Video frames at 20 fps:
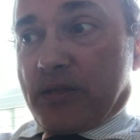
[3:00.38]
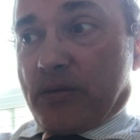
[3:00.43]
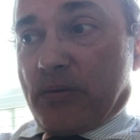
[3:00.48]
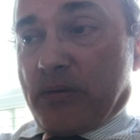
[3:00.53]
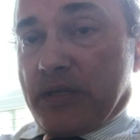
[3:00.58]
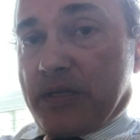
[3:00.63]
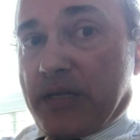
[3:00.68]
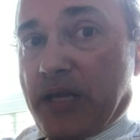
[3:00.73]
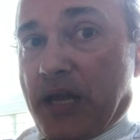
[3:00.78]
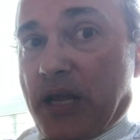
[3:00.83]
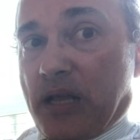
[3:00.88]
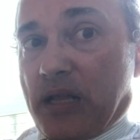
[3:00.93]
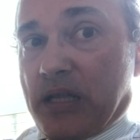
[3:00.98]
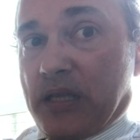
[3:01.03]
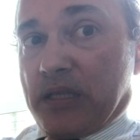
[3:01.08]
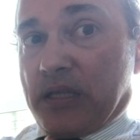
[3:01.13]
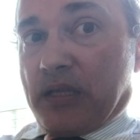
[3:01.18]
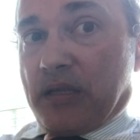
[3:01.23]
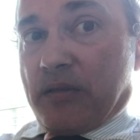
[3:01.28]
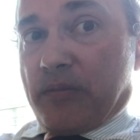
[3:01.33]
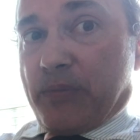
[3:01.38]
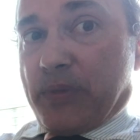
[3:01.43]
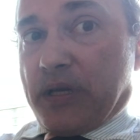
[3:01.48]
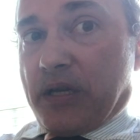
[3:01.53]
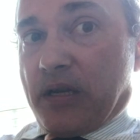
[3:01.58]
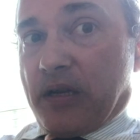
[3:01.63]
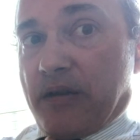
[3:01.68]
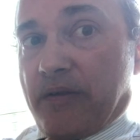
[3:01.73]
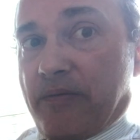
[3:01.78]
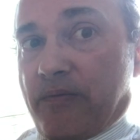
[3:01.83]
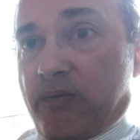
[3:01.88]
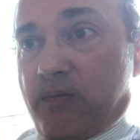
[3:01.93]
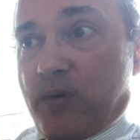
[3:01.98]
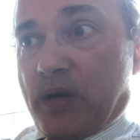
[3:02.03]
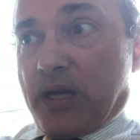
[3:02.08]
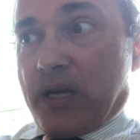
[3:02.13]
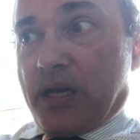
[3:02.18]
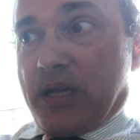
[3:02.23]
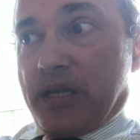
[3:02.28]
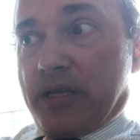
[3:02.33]
to entail a little bit of
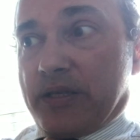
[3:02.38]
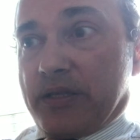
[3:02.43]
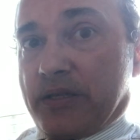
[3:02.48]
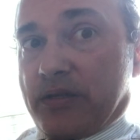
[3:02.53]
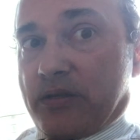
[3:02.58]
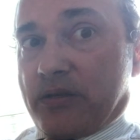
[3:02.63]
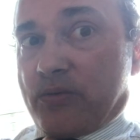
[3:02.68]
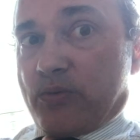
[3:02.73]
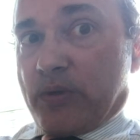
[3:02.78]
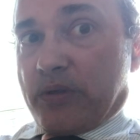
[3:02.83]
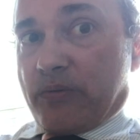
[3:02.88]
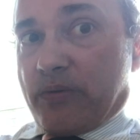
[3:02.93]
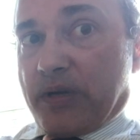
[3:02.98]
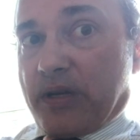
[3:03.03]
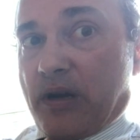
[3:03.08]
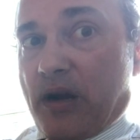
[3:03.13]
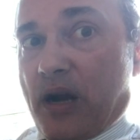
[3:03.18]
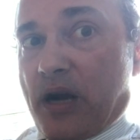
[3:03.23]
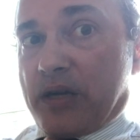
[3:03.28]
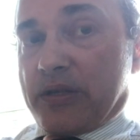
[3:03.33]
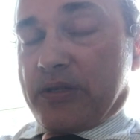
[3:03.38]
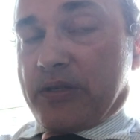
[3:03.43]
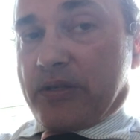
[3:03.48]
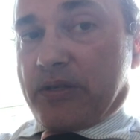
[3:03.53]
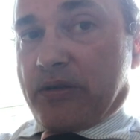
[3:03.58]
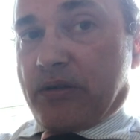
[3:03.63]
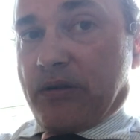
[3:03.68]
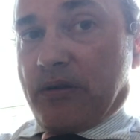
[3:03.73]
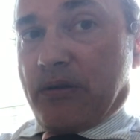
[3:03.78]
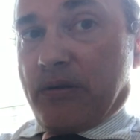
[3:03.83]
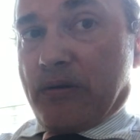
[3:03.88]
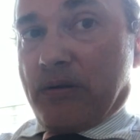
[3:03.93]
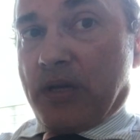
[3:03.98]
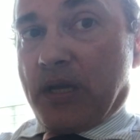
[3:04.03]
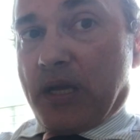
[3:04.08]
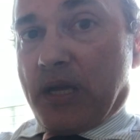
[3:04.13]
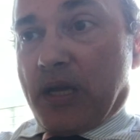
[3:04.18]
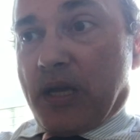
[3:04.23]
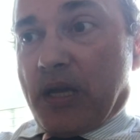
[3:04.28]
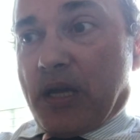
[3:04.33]
what is with regards to
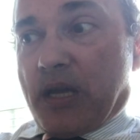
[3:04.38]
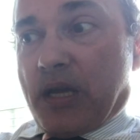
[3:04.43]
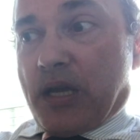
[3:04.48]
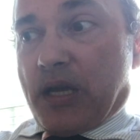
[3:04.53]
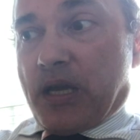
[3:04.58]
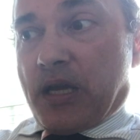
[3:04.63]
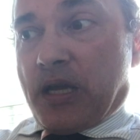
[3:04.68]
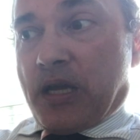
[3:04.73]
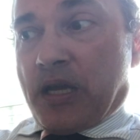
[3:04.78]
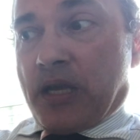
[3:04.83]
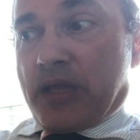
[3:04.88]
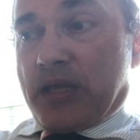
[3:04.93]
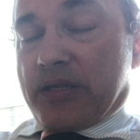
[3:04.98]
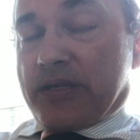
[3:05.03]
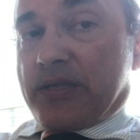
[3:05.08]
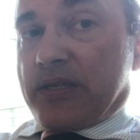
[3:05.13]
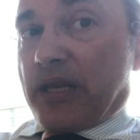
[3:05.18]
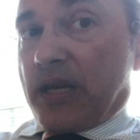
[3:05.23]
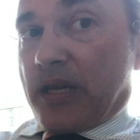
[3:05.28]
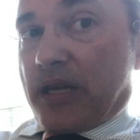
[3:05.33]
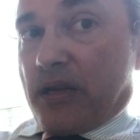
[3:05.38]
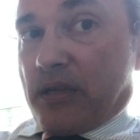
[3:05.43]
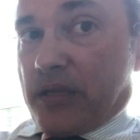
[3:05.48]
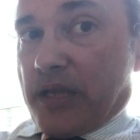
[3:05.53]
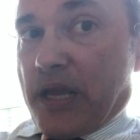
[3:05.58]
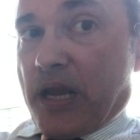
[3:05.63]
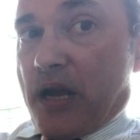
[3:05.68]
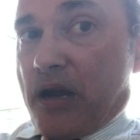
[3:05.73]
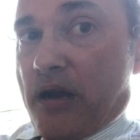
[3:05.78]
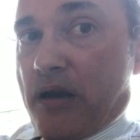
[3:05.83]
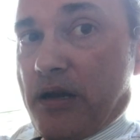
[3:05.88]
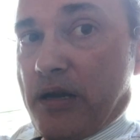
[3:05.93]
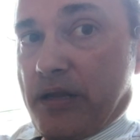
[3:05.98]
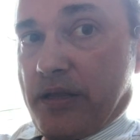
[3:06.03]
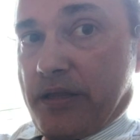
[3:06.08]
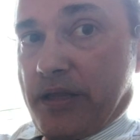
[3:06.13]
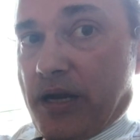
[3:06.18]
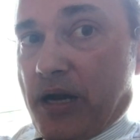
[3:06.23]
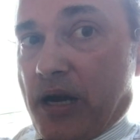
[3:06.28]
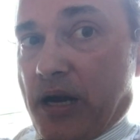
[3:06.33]
the
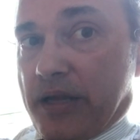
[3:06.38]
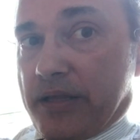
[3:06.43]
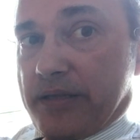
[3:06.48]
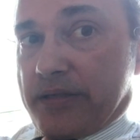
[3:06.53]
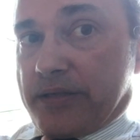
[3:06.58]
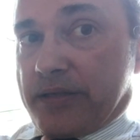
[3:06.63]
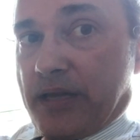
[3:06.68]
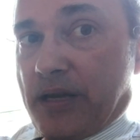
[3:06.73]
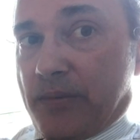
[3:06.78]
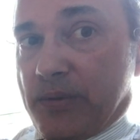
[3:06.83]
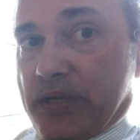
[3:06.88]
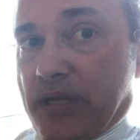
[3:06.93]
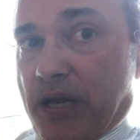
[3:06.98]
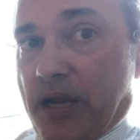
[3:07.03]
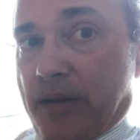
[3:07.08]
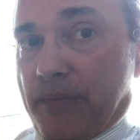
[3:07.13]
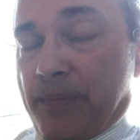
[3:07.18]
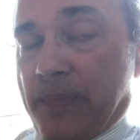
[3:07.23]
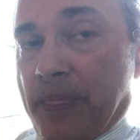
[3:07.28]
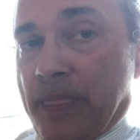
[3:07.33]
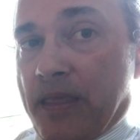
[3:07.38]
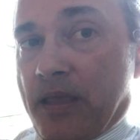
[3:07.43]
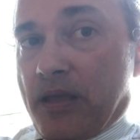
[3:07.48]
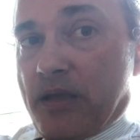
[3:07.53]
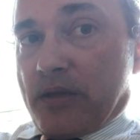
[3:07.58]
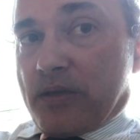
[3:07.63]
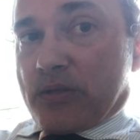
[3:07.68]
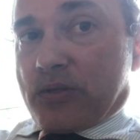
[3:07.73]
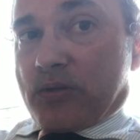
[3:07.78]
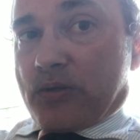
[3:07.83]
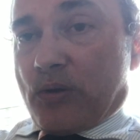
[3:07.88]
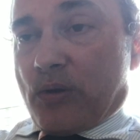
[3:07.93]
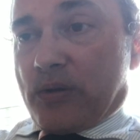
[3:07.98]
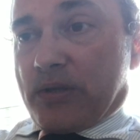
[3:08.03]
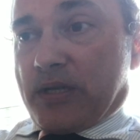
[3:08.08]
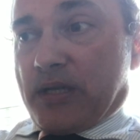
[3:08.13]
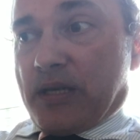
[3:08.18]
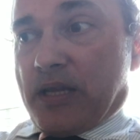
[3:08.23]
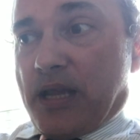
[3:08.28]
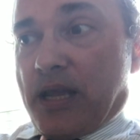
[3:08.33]
singularity there at the same time. So
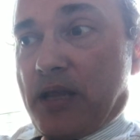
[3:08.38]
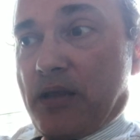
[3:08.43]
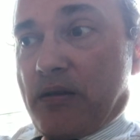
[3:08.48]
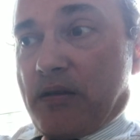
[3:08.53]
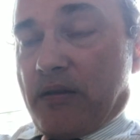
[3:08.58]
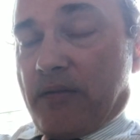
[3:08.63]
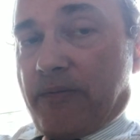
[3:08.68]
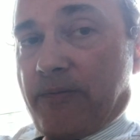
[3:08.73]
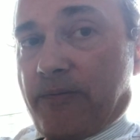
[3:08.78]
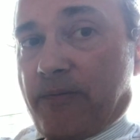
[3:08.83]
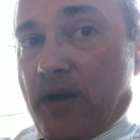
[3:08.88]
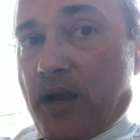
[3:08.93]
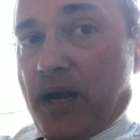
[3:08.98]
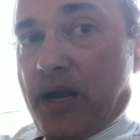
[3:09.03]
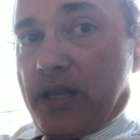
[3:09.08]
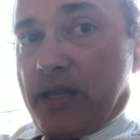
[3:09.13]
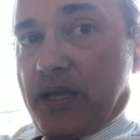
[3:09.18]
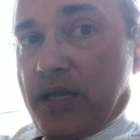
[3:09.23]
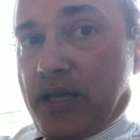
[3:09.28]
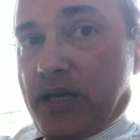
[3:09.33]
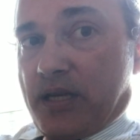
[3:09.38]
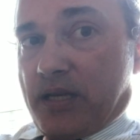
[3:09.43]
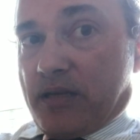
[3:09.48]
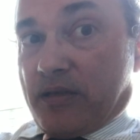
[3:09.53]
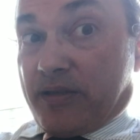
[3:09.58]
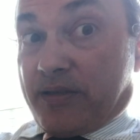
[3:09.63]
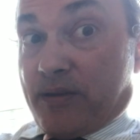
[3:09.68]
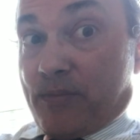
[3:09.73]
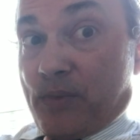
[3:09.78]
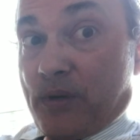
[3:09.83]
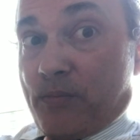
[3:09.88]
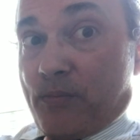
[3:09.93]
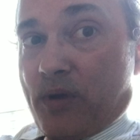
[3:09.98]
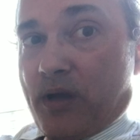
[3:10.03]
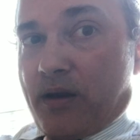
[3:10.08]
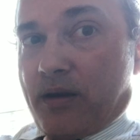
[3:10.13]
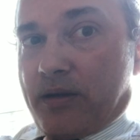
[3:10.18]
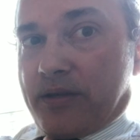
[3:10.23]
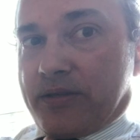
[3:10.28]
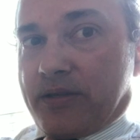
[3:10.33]
today you can find that in somewhat
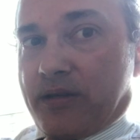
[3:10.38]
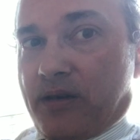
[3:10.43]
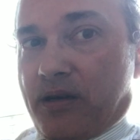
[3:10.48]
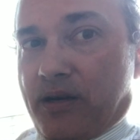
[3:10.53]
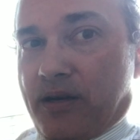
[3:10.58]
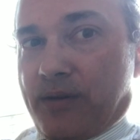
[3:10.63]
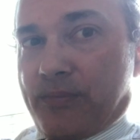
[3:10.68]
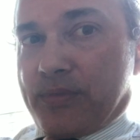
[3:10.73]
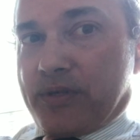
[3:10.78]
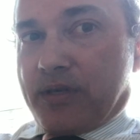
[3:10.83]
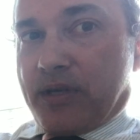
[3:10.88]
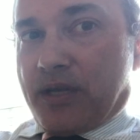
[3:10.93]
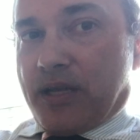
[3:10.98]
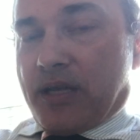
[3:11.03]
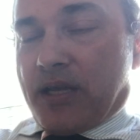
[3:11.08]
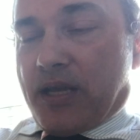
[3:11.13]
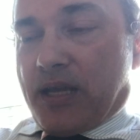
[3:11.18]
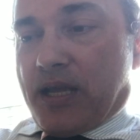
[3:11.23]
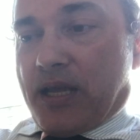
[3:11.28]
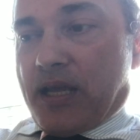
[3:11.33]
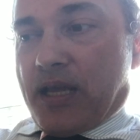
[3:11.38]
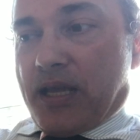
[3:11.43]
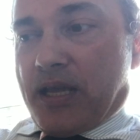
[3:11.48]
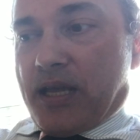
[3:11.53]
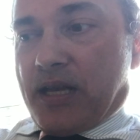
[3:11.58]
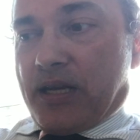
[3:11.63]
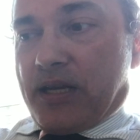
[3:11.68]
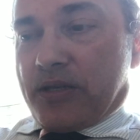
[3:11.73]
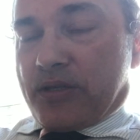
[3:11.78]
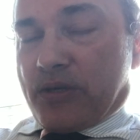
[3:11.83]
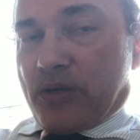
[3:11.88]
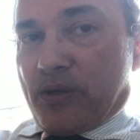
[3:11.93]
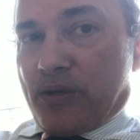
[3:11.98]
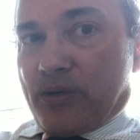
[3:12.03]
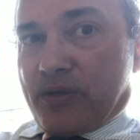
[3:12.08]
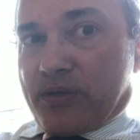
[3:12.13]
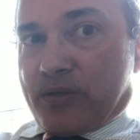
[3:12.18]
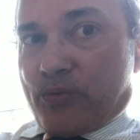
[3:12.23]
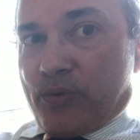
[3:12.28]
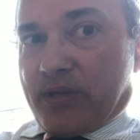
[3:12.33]
modern terms, and
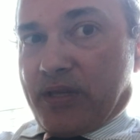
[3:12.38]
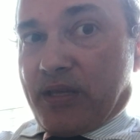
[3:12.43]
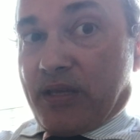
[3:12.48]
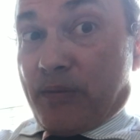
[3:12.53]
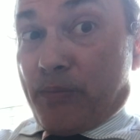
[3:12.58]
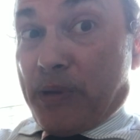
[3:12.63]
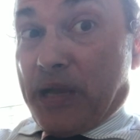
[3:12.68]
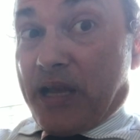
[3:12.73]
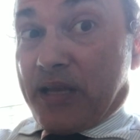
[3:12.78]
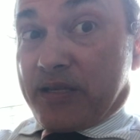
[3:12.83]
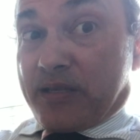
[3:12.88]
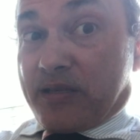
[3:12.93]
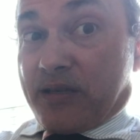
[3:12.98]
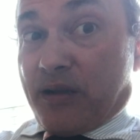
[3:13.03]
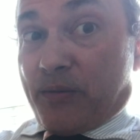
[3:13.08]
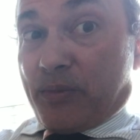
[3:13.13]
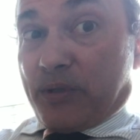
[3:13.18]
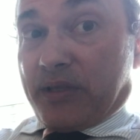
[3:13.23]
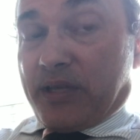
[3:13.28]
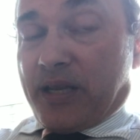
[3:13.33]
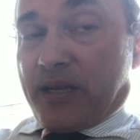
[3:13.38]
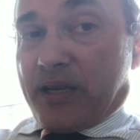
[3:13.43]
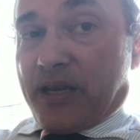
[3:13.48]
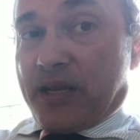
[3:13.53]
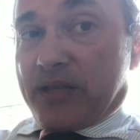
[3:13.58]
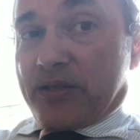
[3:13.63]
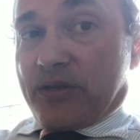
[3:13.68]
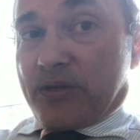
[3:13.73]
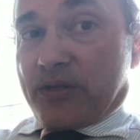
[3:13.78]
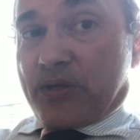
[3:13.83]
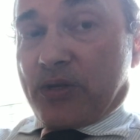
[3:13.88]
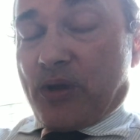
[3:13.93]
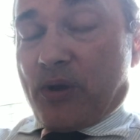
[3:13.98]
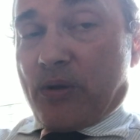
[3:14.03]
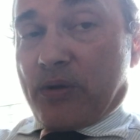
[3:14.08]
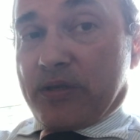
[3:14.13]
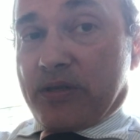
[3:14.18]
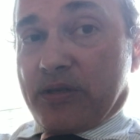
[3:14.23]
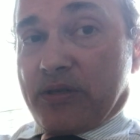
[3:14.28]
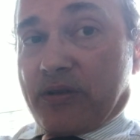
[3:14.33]
introduced within the past couple decades or
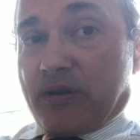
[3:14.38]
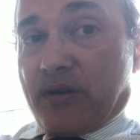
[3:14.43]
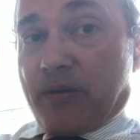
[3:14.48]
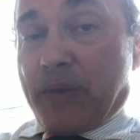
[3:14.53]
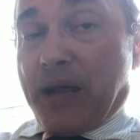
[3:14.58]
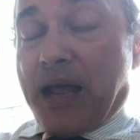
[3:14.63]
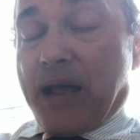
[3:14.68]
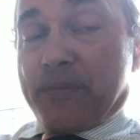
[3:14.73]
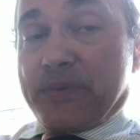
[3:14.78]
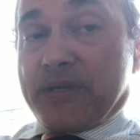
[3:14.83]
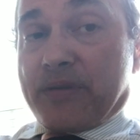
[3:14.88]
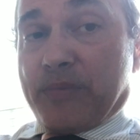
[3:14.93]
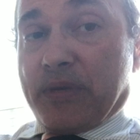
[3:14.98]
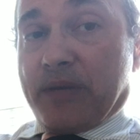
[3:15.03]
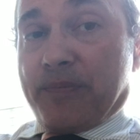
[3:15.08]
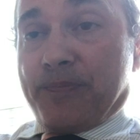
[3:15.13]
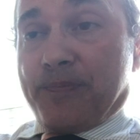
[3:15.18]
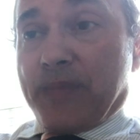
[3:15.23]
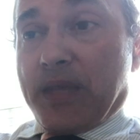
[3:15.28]
so, is this term absement.